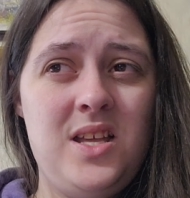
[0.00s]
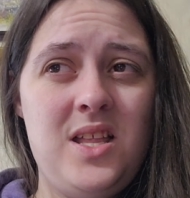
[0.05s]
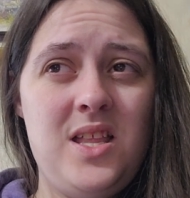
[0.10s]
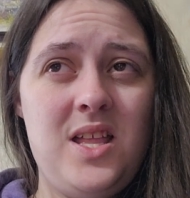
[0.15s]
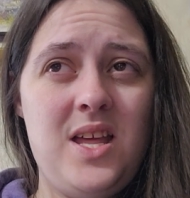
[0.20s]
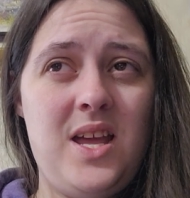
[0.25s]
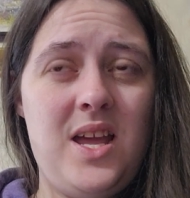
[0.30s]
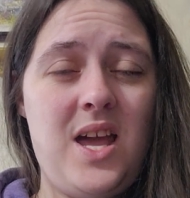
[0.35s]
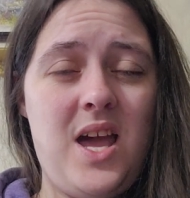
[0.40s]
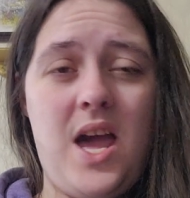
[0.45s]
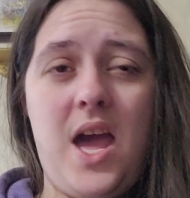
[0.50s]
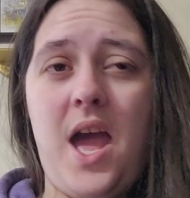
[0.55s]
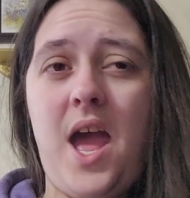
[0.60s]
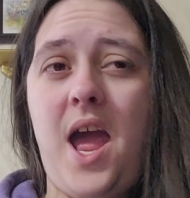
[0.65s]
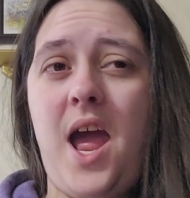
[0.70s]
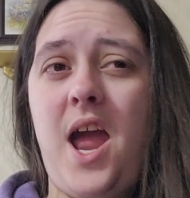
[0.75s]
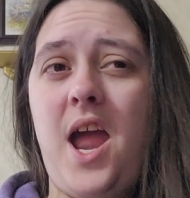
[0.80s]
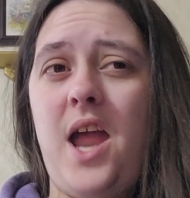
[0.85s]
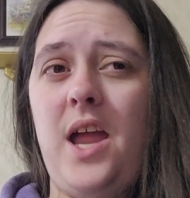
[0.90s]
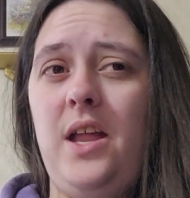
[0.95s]
Like,
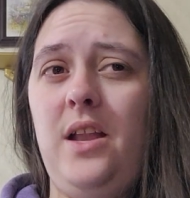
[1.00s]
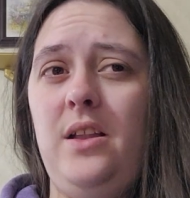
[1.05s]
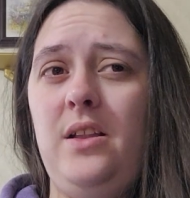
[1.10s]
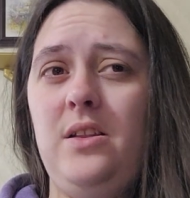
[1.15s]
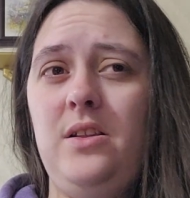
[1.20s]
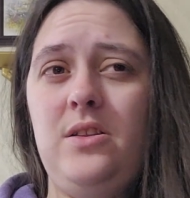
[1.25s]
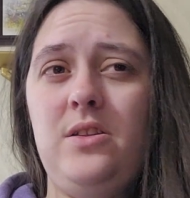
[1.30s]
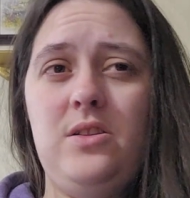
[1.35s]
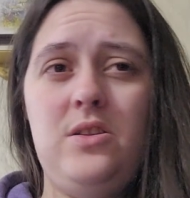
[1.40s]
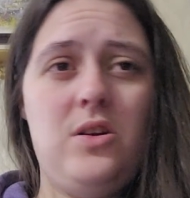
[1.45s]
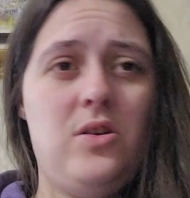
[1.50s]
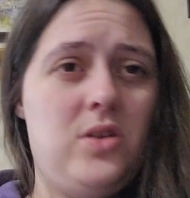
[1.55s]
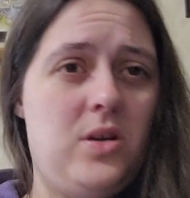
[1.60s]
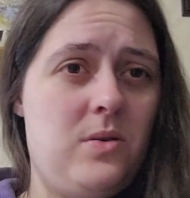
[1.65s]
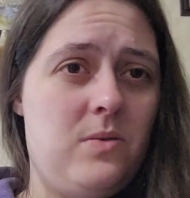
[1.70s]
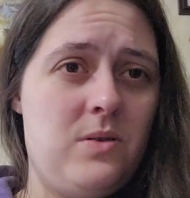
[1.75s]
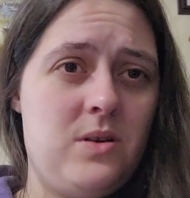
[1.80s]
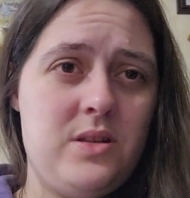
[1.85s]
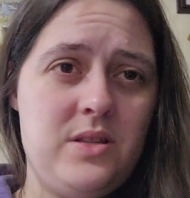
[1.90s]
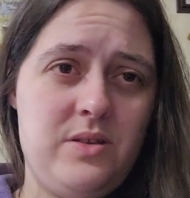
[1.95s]
I don't
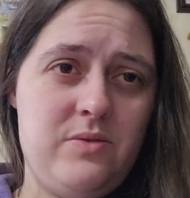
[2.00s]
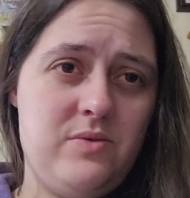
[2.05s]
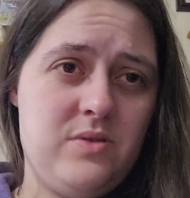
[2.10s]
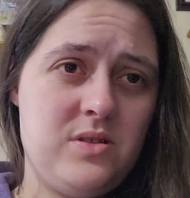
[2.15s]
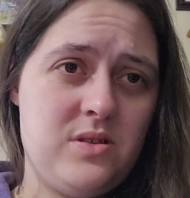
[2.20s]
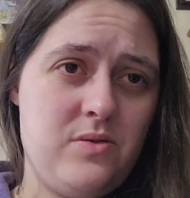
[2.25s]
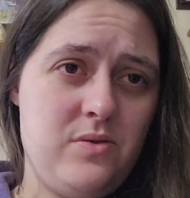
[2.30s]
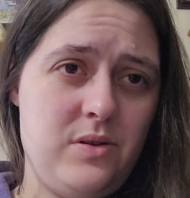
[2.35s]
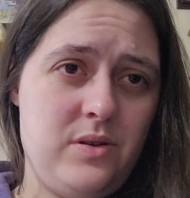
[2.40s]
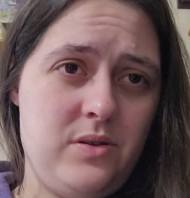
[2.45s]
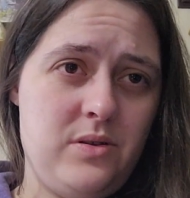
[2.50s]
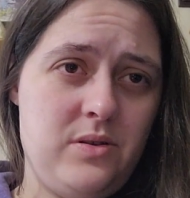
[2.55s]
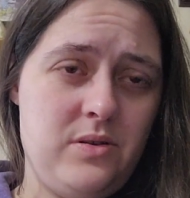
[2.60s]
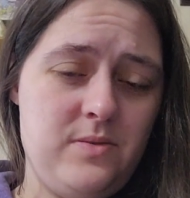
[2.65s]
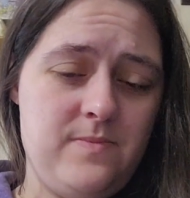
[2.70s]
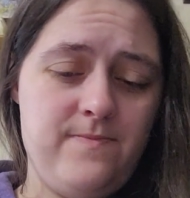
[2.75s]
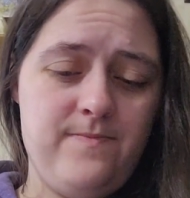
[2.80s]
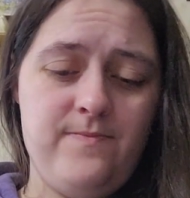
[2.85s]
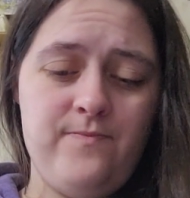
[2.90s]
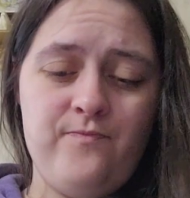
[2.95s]
know where this is going.
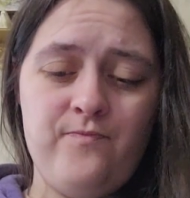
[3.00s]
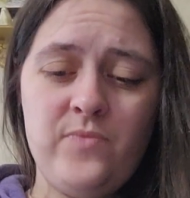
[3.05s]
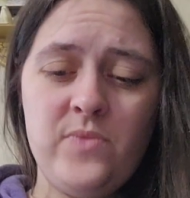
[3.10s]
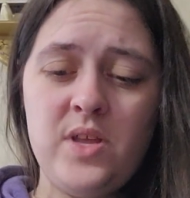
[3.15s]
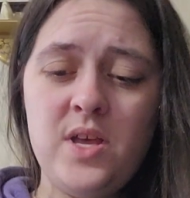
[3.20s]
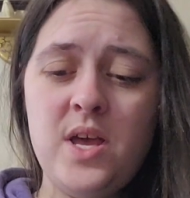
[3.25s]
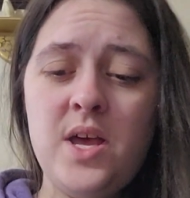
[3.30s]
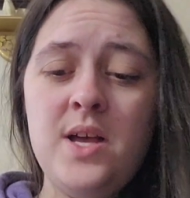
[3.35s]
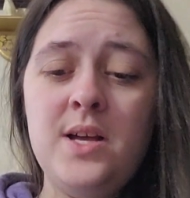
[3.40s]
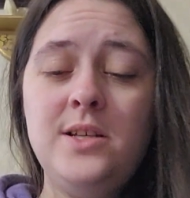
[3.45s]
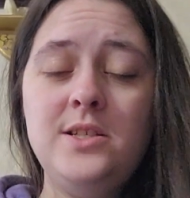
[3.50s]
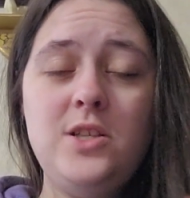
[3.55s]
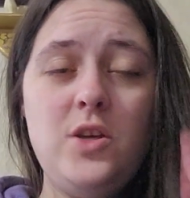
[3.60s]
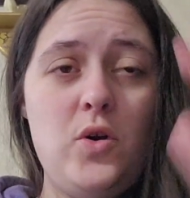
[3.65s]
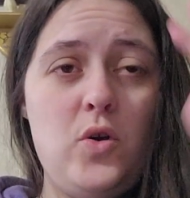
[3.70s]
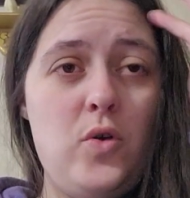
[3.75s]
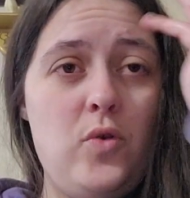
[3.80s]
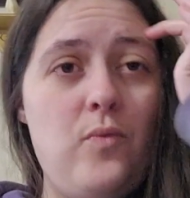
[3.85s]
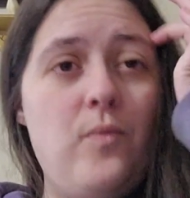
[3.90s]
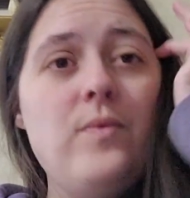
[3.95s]

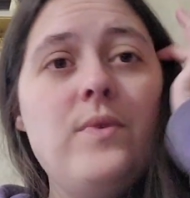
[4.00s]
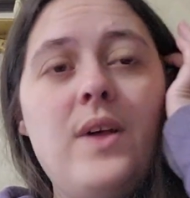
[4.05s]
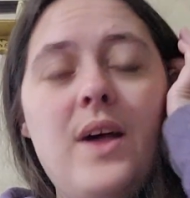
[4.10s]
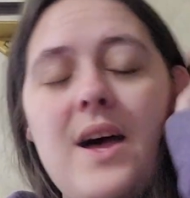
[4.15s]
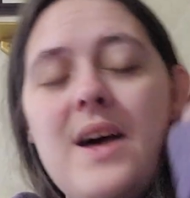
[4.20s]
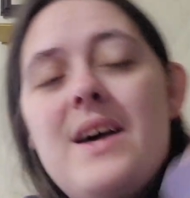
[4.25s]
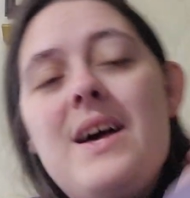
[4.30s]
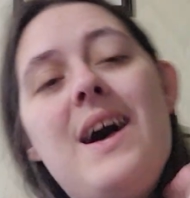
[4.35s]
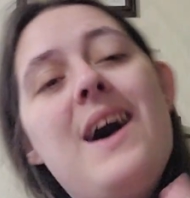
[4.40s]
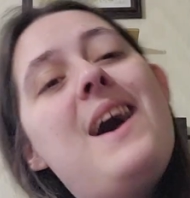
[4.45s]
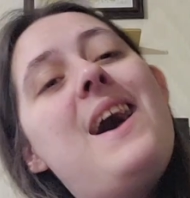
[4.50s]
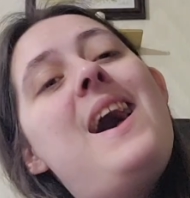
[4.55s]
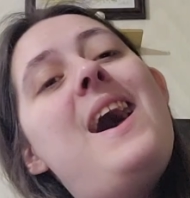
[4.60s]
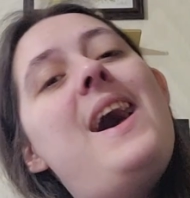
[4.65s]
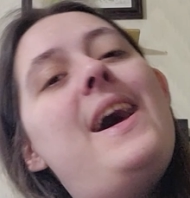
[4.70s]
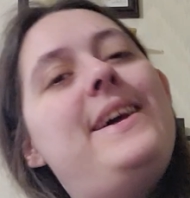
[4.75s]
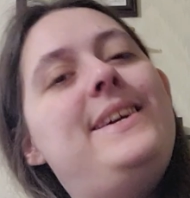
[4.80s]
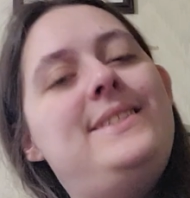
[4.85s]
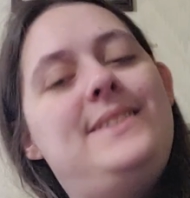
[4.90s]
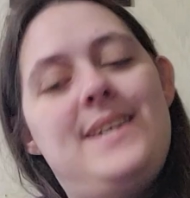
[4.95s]
So
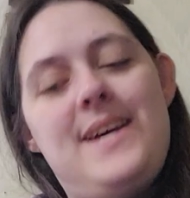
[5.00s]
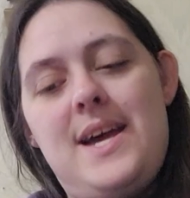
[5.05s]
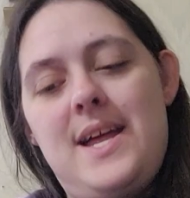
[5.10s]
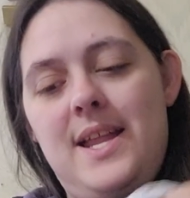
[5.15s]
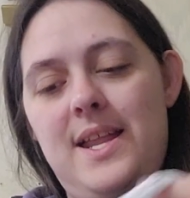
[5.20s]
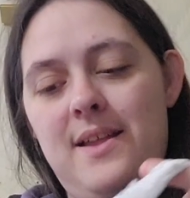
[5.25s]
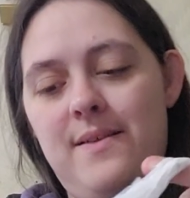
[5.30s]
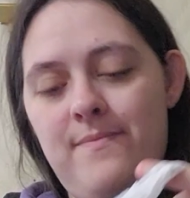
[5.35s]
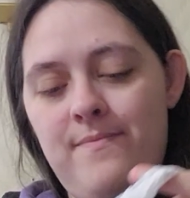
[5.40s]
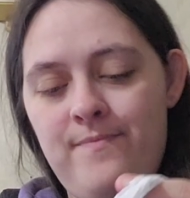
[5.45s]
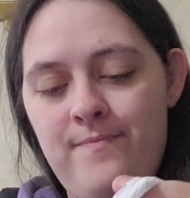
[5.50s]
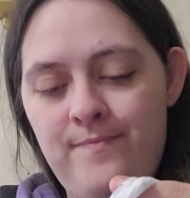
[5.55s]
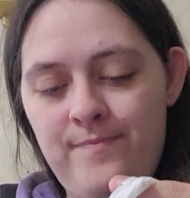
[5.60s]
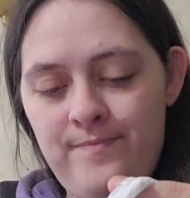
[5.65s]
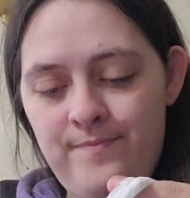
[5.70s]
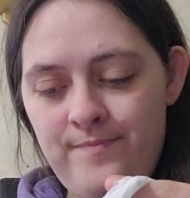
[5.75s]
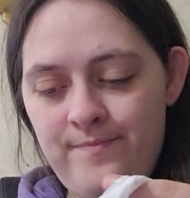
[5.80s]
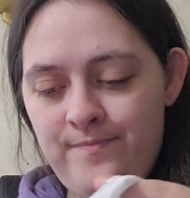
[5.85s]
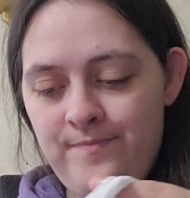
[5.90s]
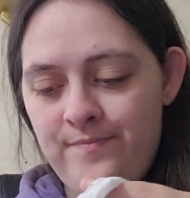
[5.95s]
I decided
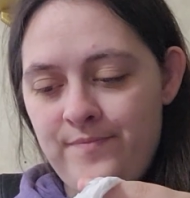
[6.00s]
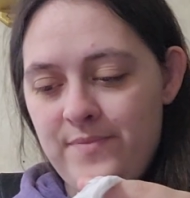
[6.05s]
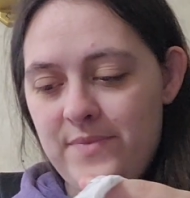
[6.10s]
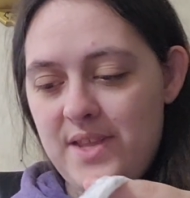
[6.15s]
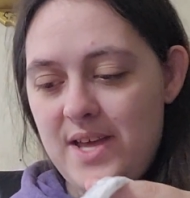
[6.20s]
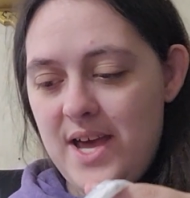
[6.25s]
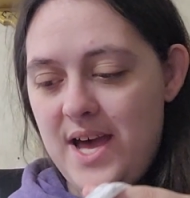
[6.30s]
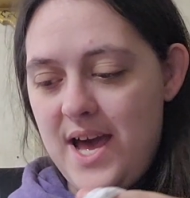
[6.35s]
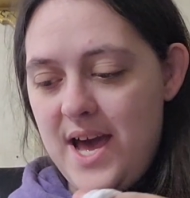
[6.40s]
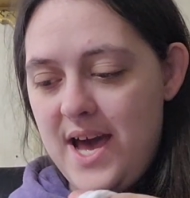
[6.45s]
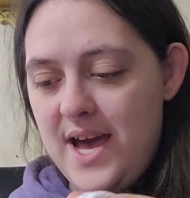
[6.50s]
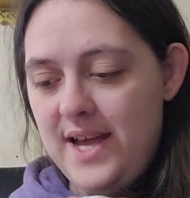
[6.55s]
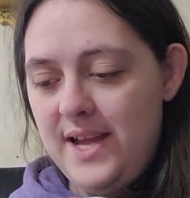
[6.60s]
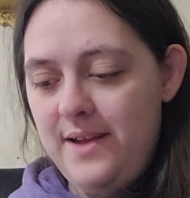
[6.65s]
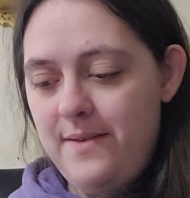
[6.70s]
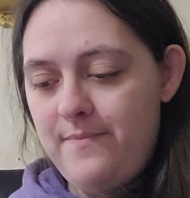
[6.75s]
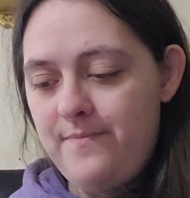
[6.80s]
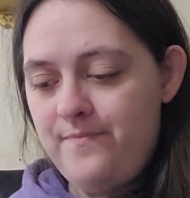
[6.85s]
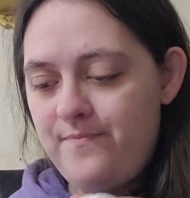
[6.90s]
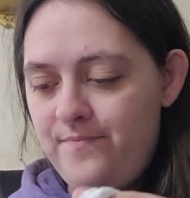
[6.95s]
that
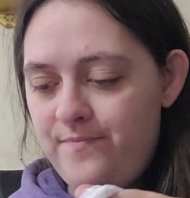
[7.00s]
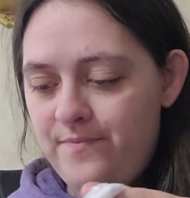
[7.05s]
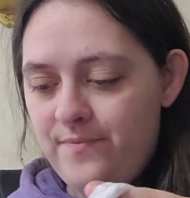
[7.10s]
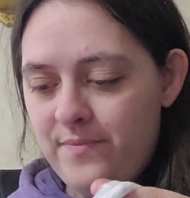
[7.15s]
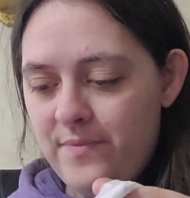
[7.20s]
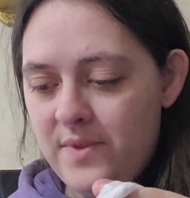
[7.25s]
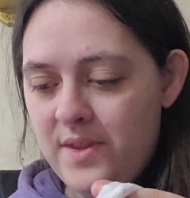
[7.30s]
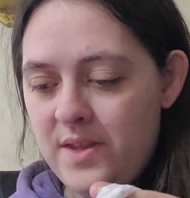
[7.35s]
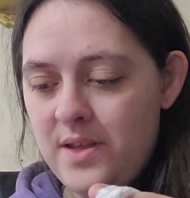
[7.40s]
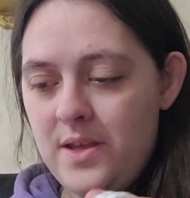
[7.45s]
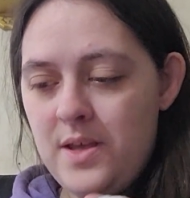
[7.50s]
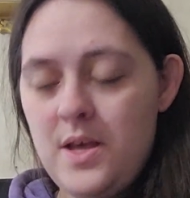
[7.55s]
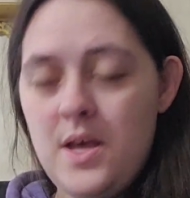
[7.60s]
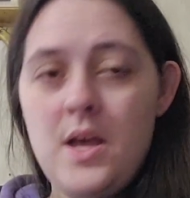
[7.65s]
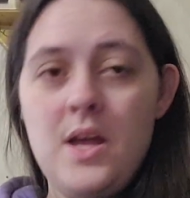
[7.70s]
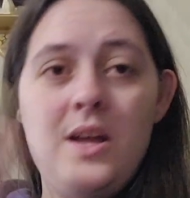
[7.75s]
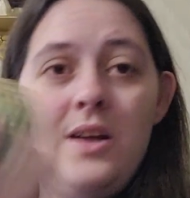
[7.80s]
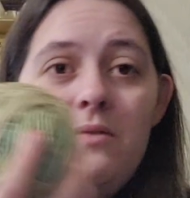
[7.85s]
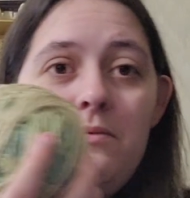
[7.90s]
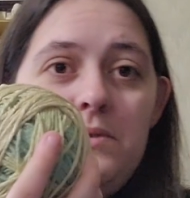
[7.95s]
I
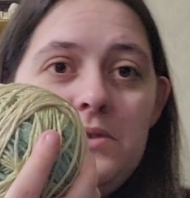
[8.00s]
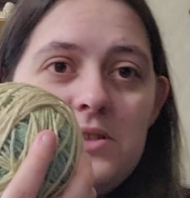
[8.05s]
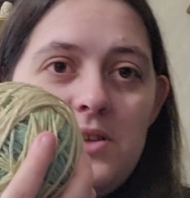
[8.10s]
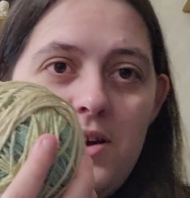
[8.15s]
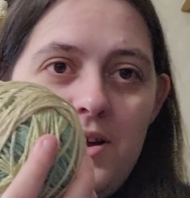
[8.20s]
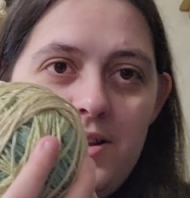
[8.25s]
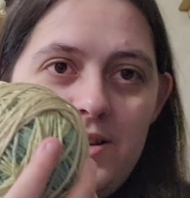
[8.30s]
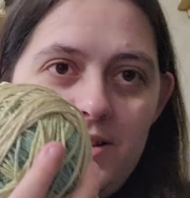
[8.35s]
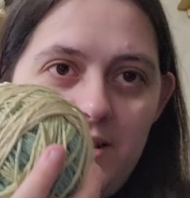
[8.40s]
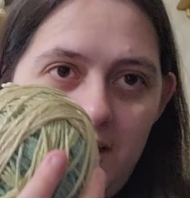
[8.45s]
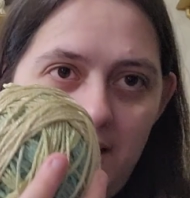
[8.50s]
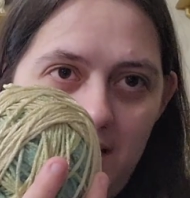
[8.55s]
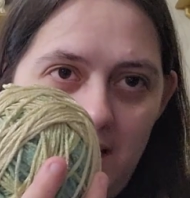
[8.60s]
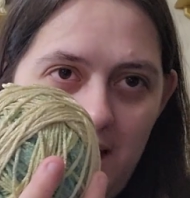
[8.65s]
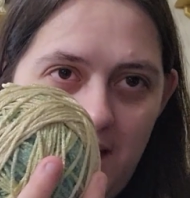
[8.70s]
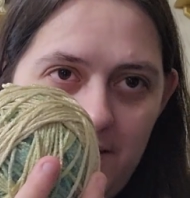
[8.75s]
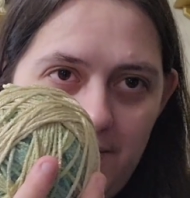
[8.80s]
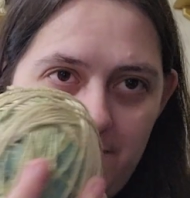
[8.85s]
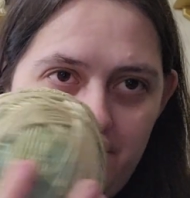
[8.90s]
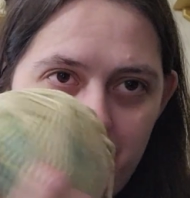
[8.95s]
was going to take it
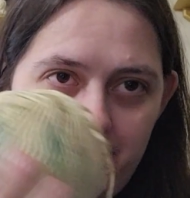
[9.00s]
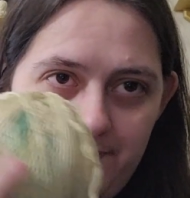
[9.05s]
out.